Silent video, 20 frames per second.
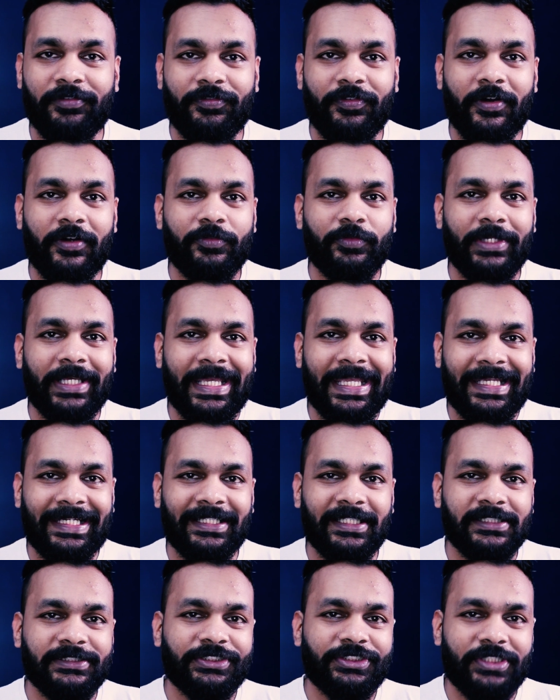I found
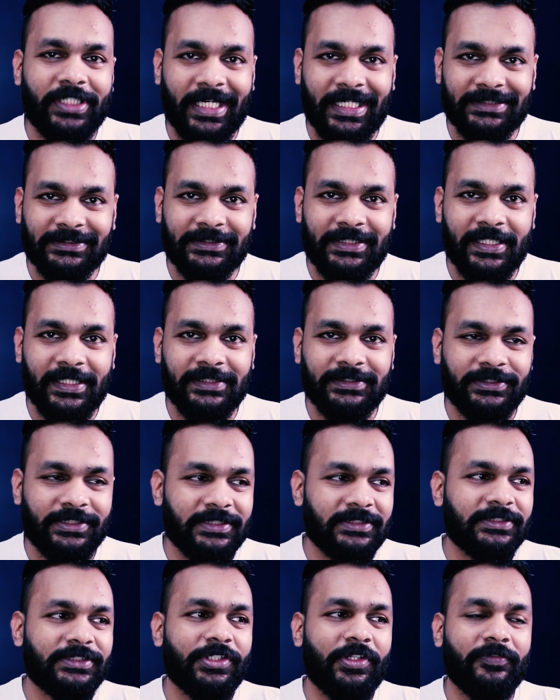English
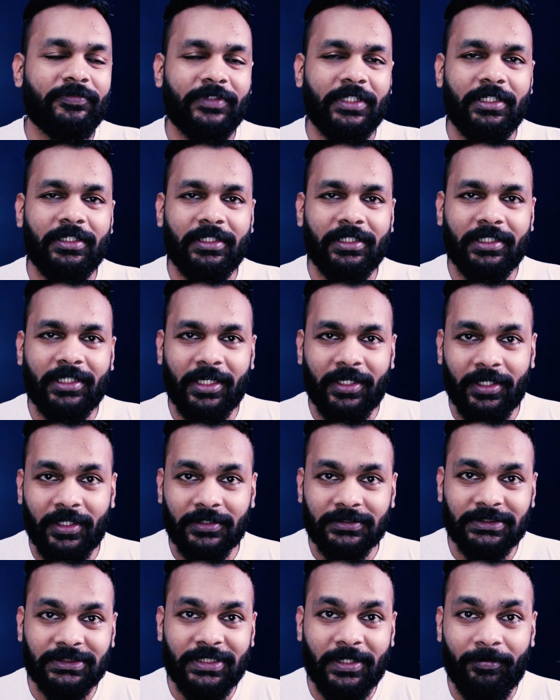translations of the
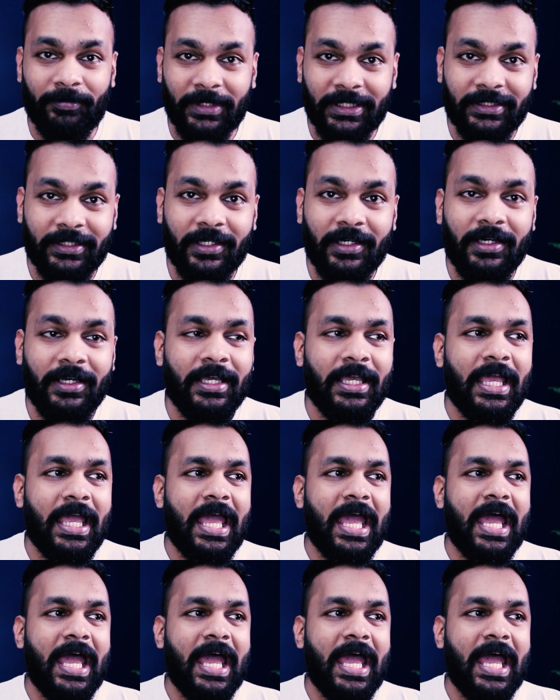Kanad Samhita,